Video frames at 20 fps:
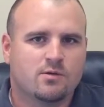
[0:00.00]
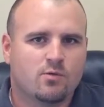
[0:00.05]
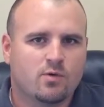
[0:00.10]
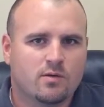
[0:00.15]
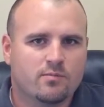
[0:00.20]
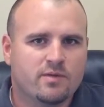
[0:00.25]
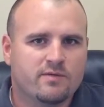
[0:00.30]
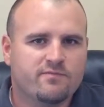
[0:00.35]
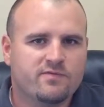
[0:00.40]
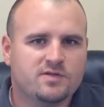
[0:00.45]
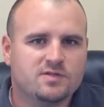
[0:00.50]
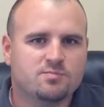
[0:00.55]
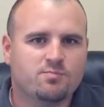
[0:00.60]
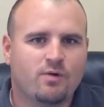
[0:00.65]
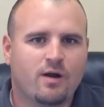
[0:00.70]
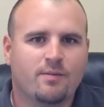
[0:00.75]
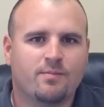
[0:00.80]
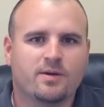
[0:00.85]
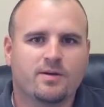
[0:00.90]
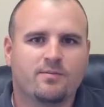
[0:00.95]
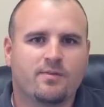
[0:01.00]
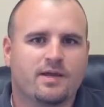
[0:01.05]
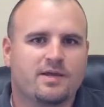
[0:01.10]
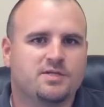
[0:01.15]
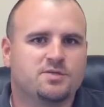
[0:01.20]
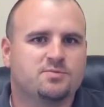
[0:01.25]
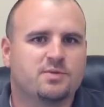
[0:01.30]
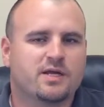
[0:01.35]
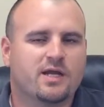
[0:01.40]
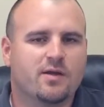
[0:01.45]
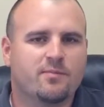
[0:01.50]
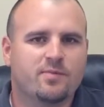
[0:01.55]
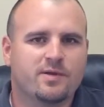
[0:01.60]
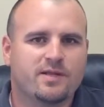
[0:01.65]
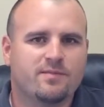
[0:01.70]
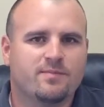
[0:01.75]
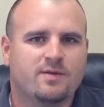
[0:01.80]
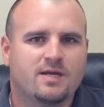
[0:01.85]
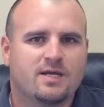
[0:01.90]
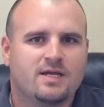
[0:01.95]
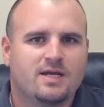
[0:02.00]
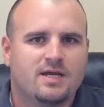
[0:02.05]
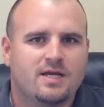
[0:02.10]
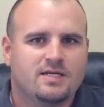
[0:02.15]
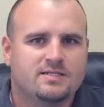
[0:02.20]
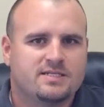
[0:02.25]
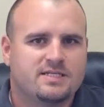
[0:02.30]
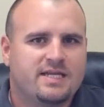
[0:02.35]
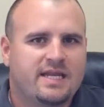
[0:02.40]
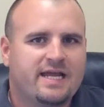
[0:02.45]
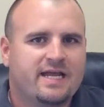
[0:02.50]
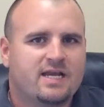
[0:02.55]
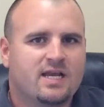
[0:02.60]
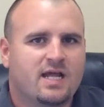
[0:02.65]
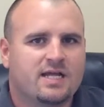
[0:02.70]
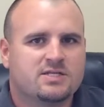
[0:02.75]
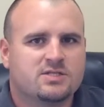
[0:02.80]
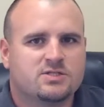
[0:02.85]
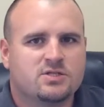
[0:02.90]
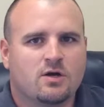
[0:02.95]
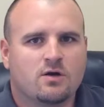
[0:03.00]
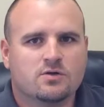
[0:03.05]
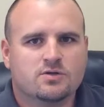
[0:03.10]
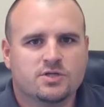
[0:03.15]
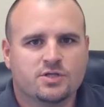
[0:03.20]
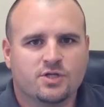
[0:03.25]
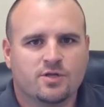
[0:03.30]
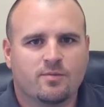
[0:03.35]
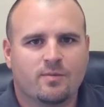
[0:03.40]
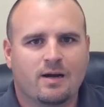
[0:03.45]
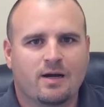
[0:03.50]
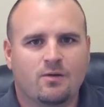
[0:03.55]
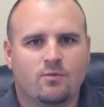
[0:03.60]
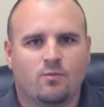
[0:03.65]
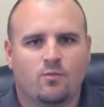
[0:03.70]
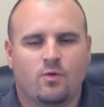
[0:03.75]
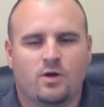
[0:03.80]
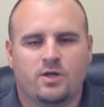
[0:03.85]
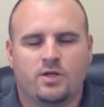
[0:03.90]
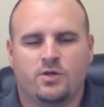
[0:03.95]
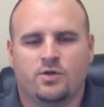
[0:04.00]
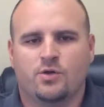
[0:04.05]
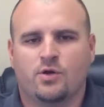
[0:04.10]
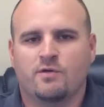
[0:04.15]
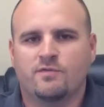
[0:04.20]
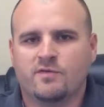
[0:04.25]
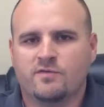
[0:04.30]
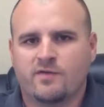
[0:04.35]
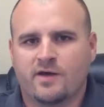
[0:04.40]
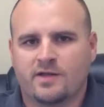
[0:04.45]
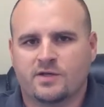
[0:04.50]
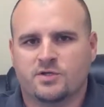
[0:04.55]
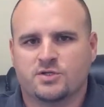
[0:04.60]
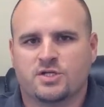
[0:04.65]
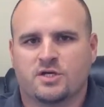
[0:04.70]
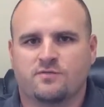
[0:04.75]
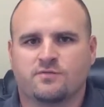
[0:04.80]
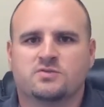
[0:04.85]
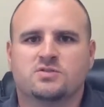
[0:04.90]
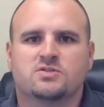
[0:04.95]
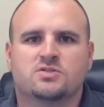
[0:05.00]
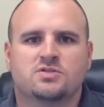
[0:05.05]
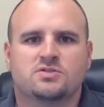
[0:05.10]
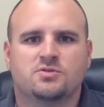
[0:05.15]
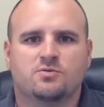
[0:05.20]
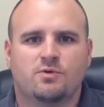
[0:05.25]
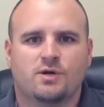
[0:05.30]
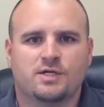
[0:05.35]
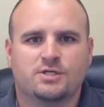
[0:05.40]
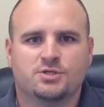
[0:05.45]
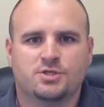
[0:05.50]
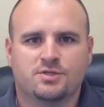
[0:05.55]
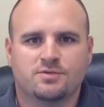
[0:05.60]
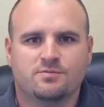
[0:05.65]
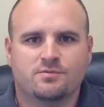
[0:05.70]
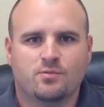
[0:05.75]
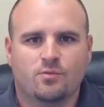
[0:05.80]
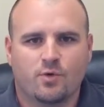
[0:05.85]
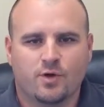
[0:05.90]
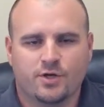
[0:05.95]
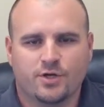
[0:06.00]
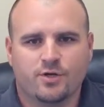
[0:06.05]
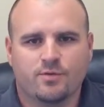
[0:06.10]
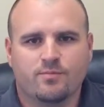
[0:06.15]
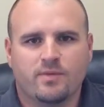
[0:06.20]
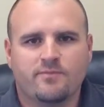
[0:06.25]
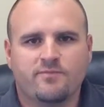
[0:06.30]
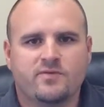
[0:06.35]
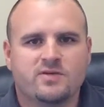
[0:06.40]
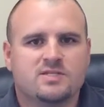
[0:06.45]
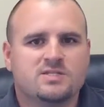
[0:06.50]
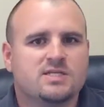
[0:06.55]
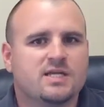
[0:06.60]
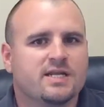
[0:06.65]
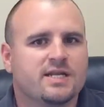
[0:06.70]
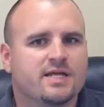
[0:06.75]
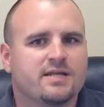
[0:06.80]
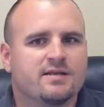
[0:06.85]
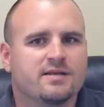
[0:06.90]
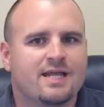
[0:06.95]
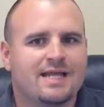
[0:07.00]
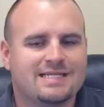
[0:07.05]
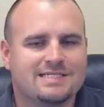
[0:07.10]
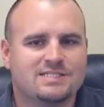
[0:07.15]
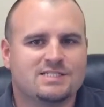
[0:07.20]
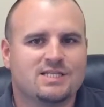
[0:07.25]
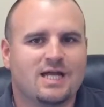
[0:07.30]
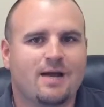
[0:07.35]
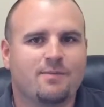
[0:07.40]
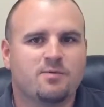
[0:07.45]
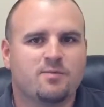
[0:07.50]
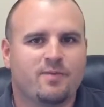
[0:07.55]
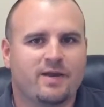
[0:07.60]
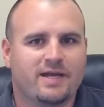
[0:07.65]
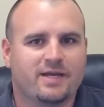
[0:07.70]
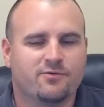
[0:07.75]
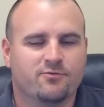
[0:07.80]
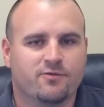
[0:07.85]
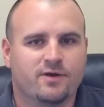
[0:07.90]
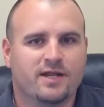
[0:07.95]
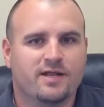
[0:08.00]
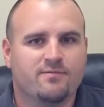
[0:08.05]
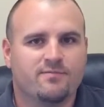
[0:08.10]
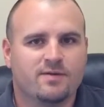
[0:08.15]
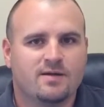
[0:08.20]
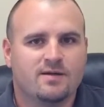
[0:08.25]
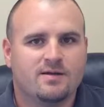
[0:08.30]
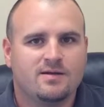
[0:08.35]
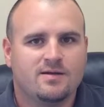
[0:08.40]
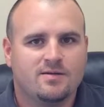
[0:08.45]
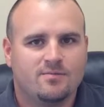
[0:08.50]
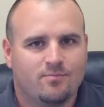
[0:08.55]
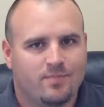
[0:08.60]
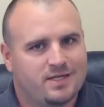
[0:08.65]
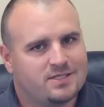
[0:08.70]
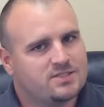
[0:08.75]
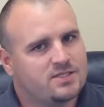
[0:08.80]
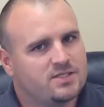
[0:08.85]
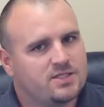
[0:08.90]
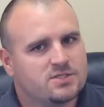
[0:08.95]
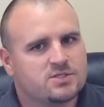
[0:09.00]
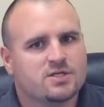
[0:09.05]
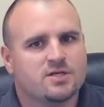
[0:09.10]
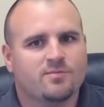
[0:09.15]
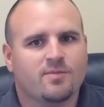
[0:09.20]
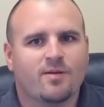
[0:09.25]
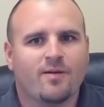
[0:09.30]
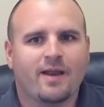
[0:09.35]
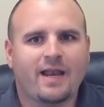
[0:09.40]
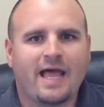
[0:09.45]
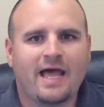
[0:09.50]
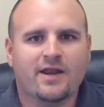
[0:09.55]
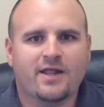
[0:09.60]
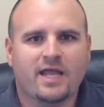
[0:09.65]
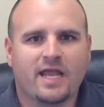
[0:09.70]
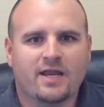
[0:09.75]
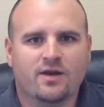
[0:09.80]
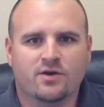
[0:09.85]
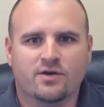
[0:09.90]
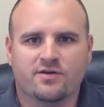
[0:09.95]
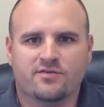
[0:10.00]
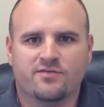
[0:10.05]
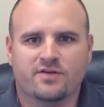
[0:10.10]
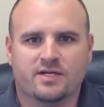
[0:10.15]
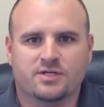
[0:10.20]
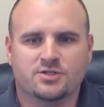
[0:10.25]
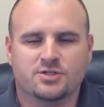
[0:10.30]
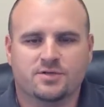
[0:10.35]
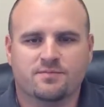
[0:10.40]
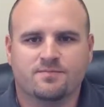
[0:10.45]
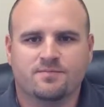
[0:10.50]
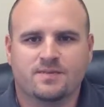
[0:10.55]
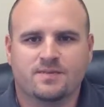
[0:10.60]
We're a Memphis property management company. Today I'd like to talk to you about what do you do if you find yourself in the situation where your Memphis tenant has stopped paying rent. Basically, this is going to be about how to handle an eviction.